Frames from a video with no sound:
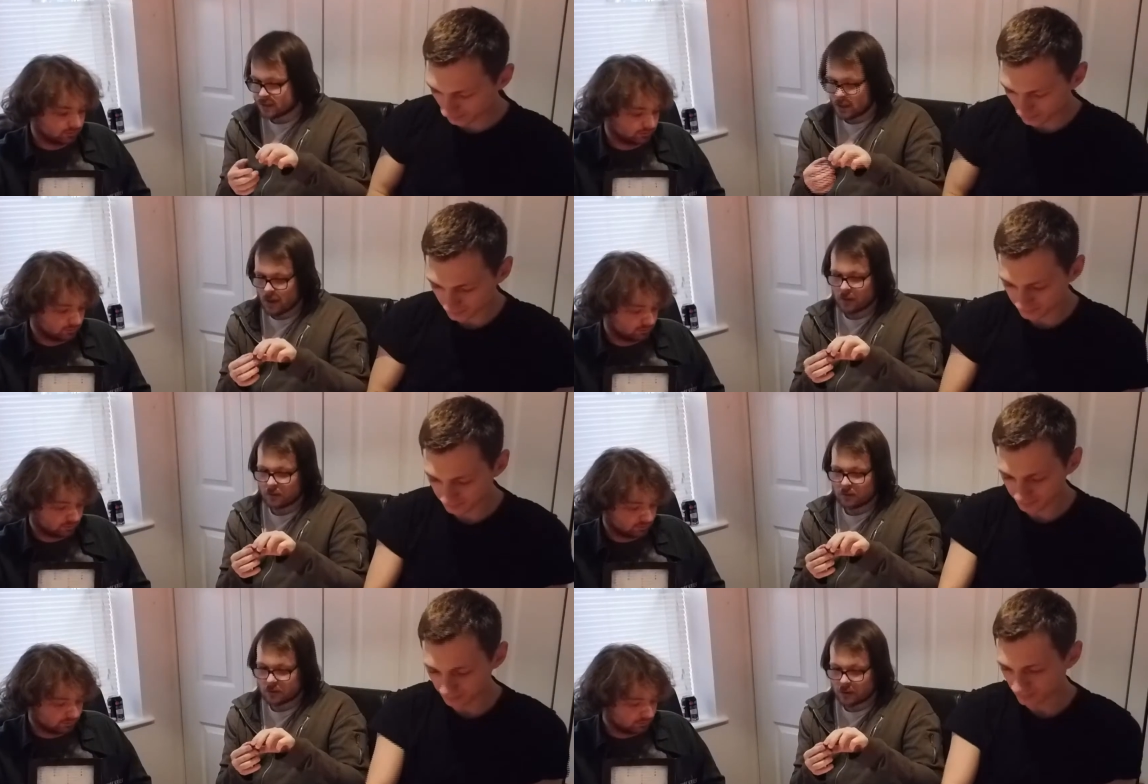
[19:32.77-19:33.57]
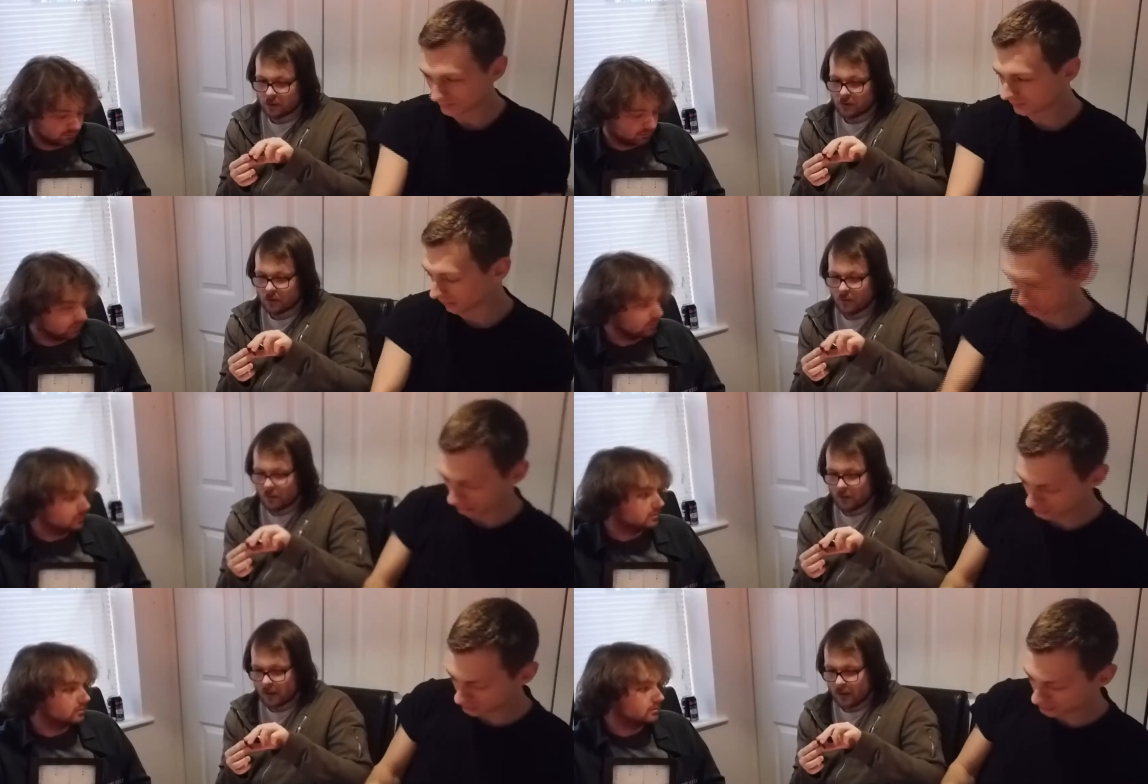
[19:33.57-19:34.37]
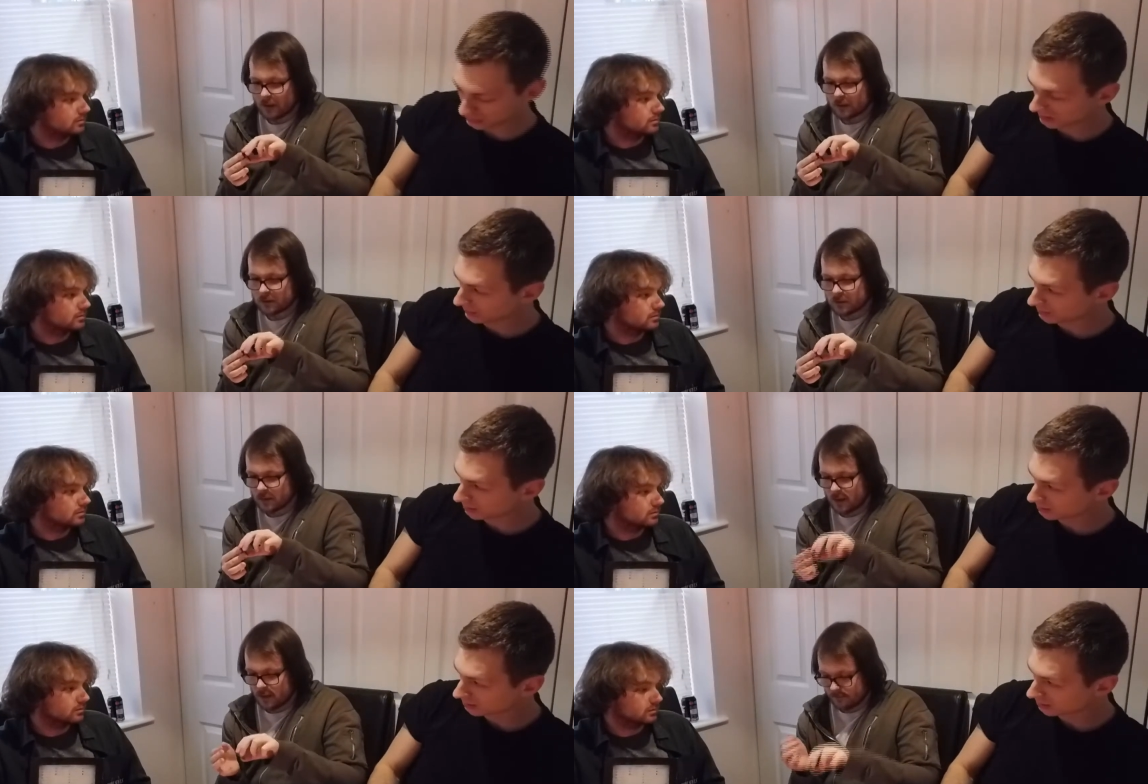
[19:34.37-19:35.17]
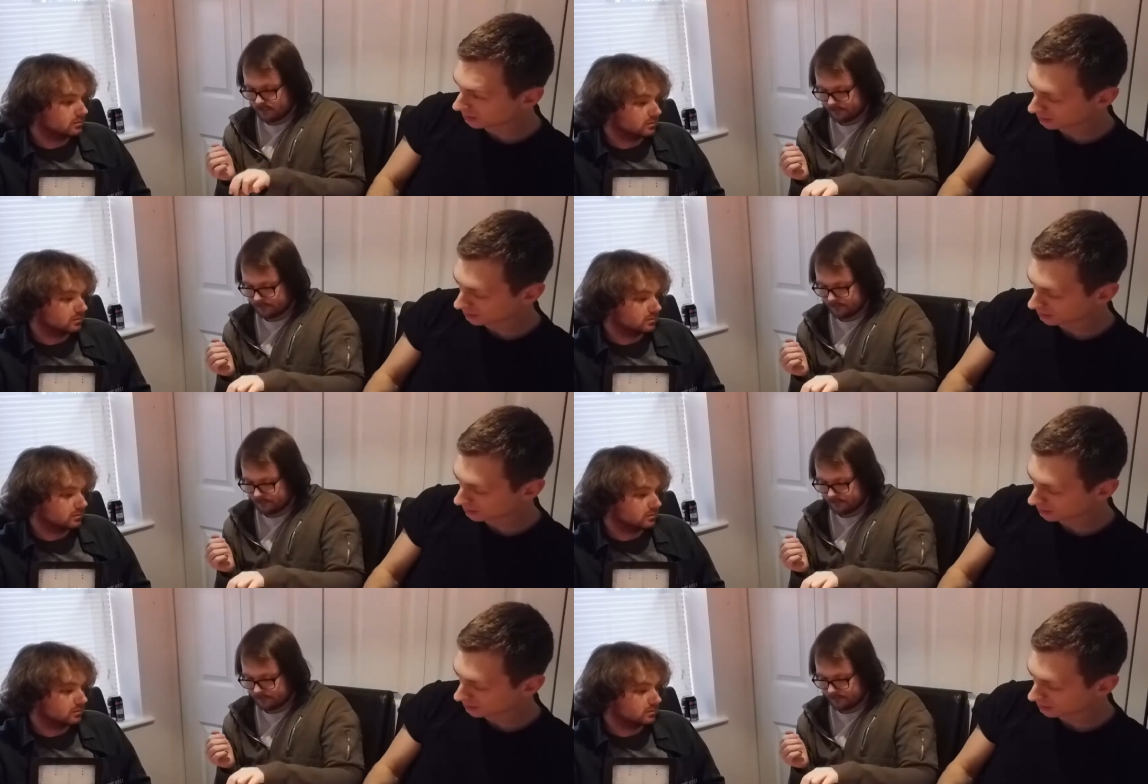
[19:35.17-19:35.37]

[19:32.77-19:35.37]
Speaker 1: turn. So I lose two stamina? there.